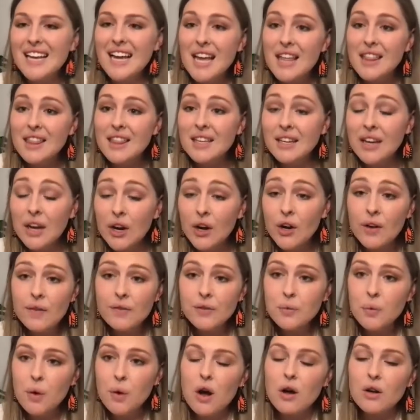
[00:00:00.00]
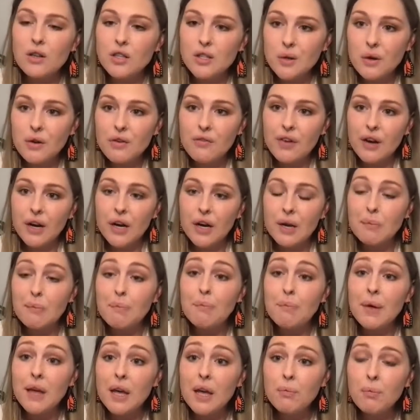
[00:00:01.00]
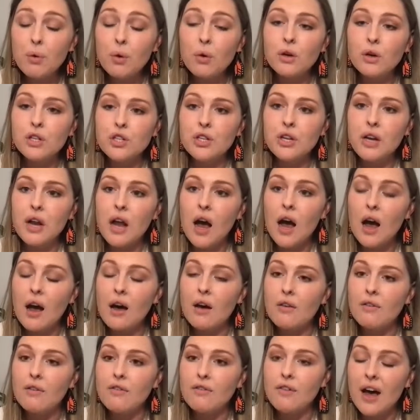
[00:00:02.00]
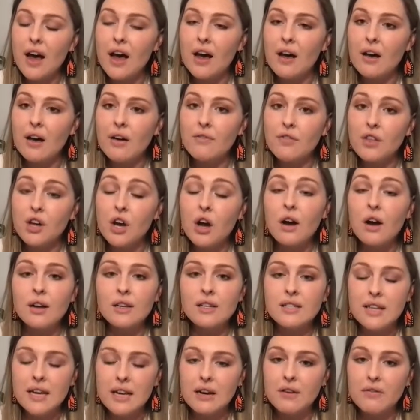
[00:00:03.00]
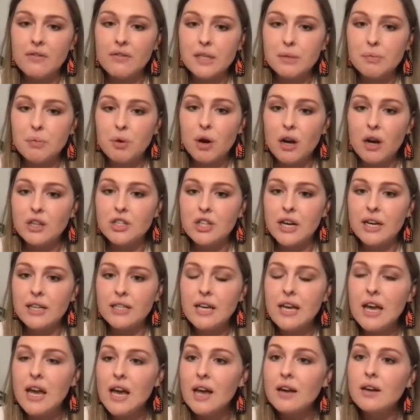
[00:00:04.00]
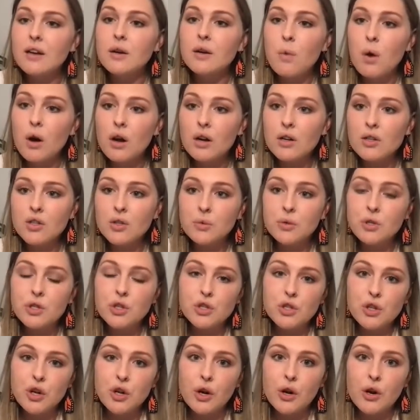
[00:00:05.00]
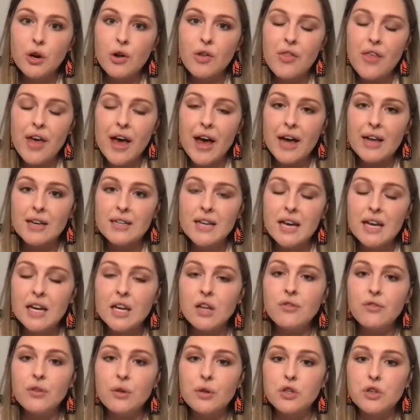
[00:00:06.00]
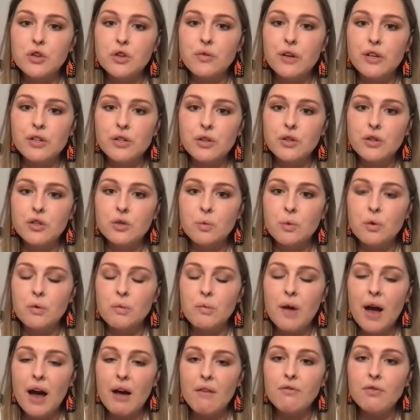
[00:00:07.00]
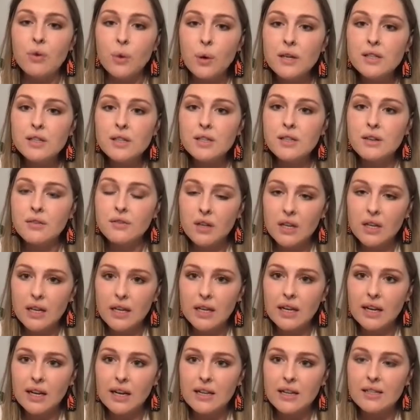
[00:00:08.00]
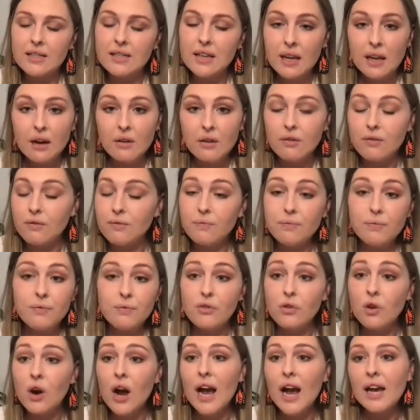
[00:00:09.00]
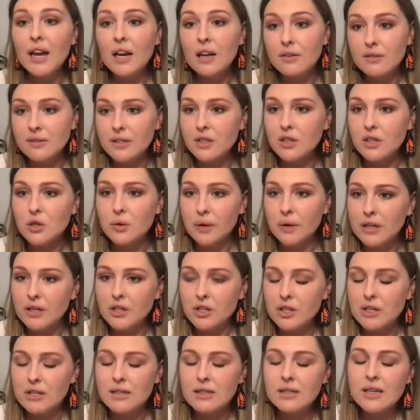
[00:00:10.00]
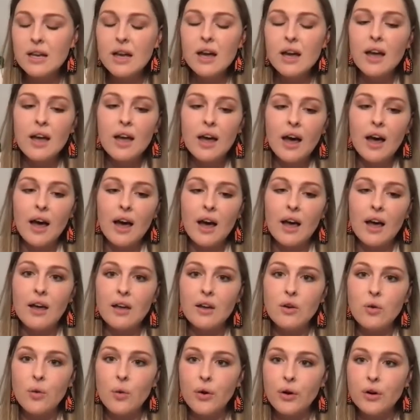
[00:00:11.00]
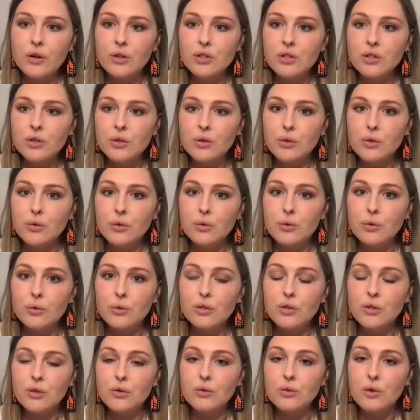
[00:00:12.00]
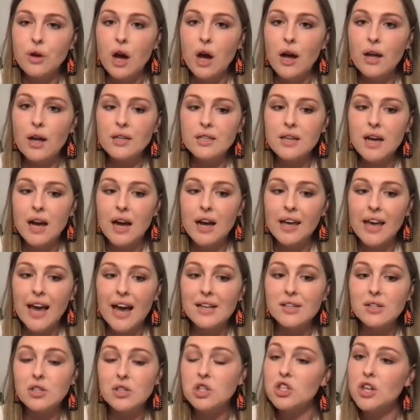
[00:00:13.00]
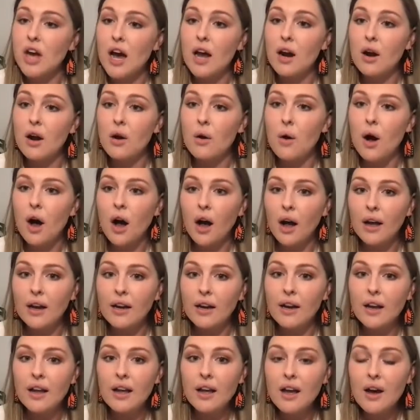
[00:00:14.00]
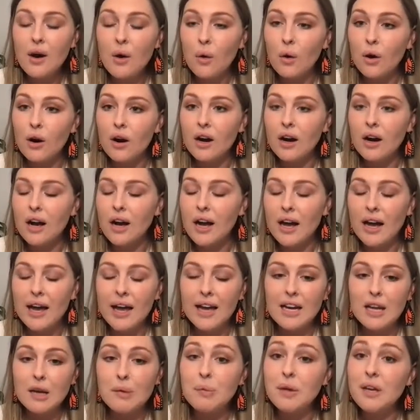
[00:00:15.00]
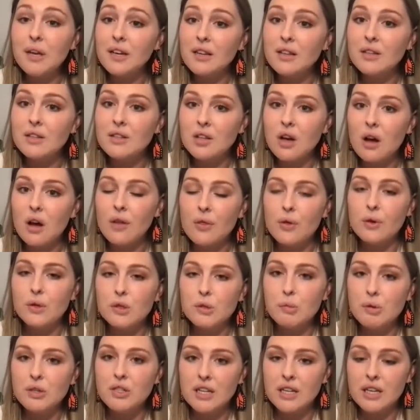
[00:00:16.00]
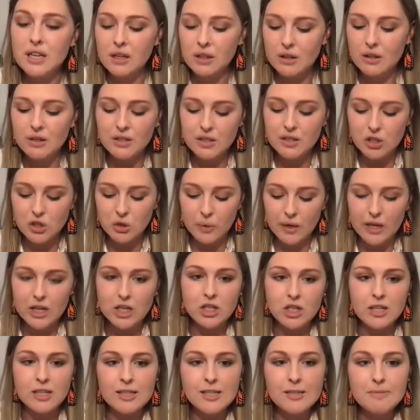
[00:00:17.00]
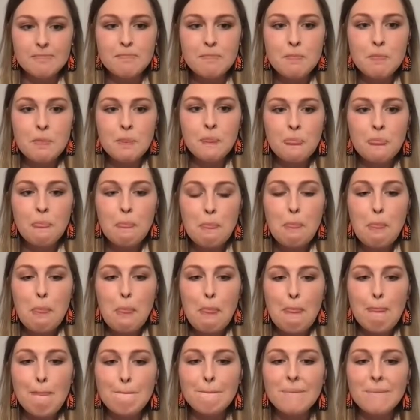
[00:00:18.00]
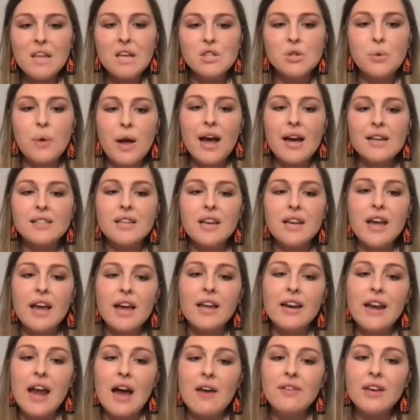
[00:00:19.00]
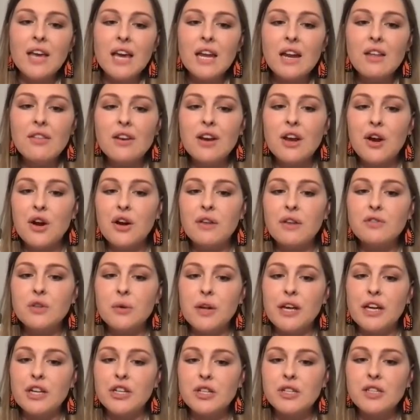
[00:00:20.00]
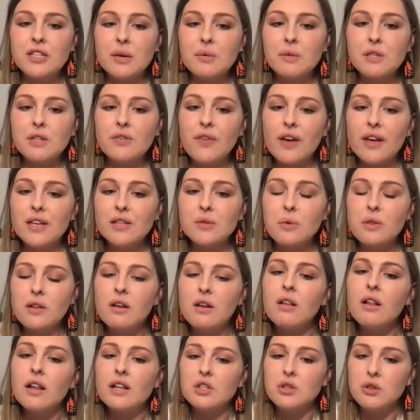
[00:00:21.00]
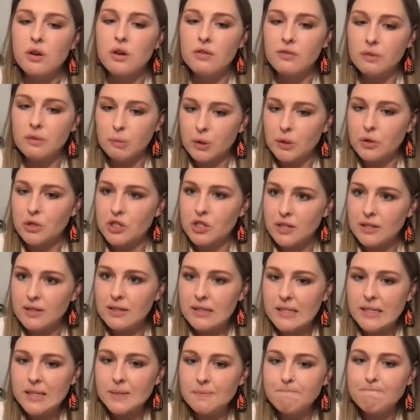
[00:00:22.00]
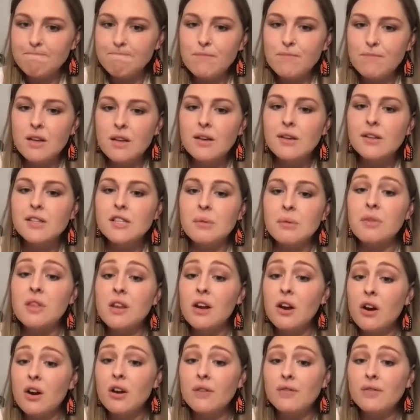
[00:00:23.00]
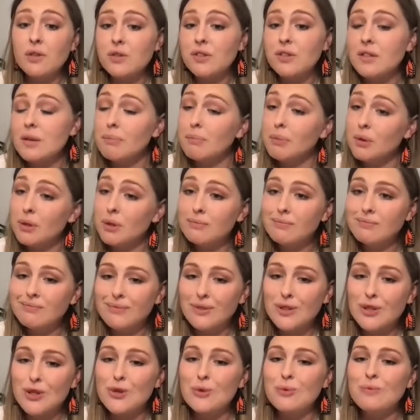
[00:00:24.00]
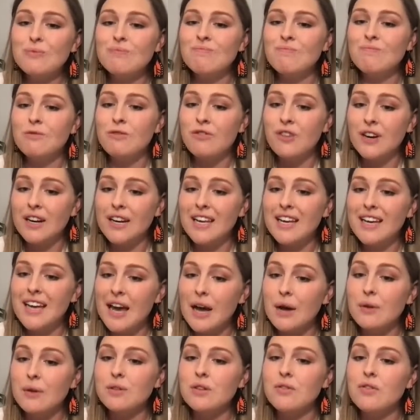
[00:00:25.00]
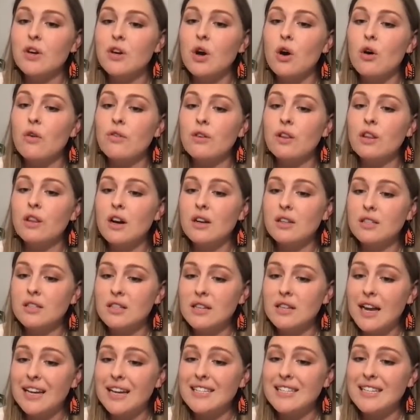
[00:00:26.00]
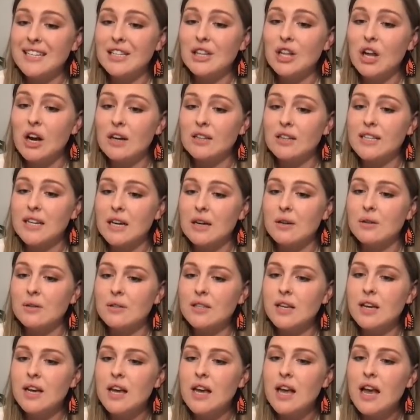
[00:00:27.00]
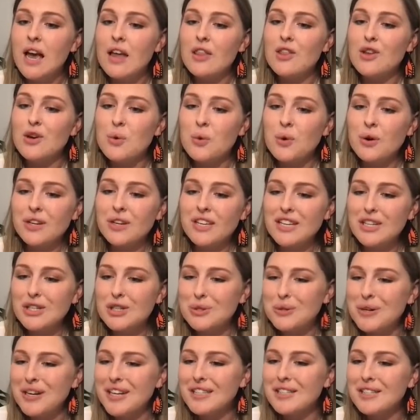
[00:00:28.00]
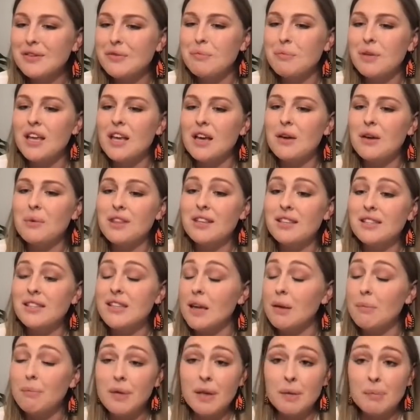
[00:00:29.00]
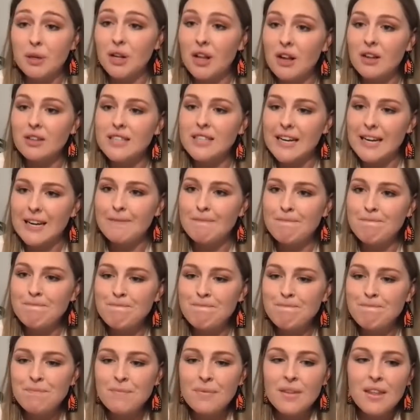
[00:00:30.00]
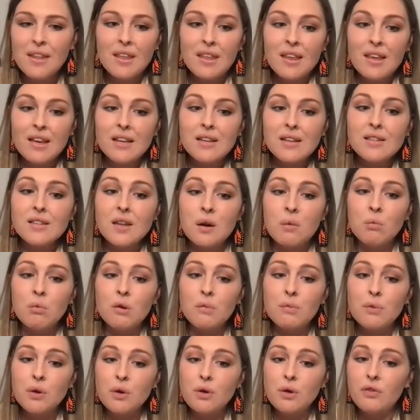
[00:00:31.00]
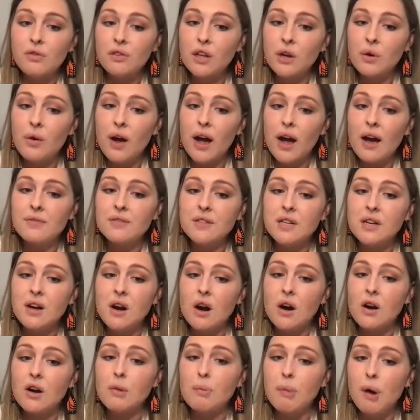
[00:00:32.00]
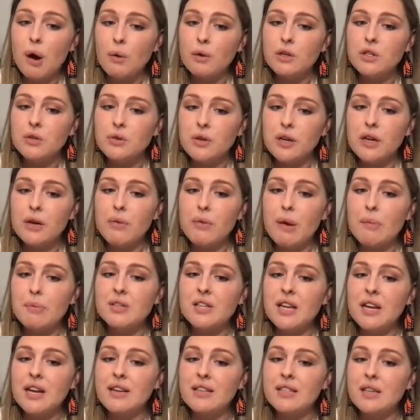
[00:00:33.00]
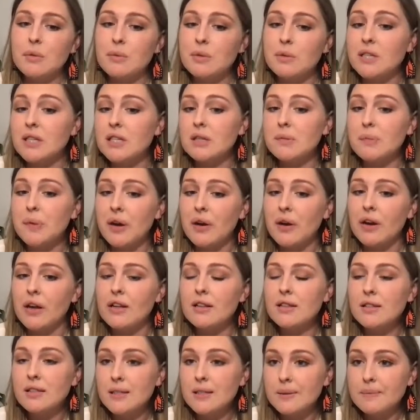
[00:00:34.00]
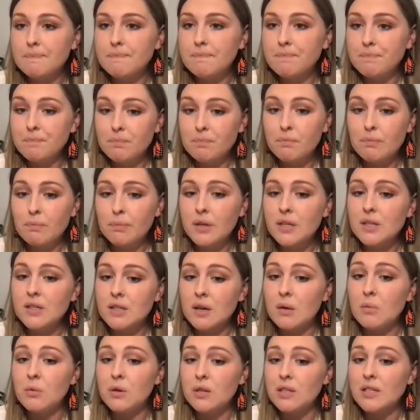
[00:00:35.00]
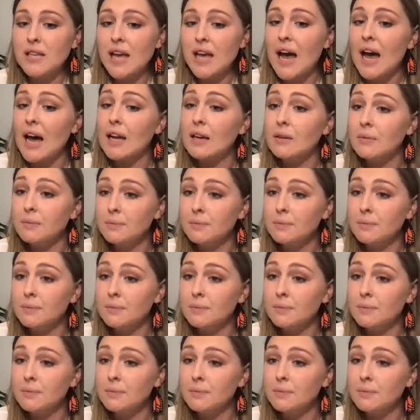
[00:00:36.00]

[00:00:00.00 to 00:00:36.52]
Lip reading: The narratives were also a very big portion of the content of this project, and I wanted to ensure that any future research would have voices of Canadians in a variety of situations in order to not cast a shadow on or any opinions on those particular situations. So as I navigated the narrative donations, I was faced with a cluster of emotions. Some of the narratives are simple, cute, and funny accounts of the COVID-19 lockdowns and the quirky tricks of being with the same people all day. Some were beautifully crafted art or poetry representing someone's experience, but some were sad.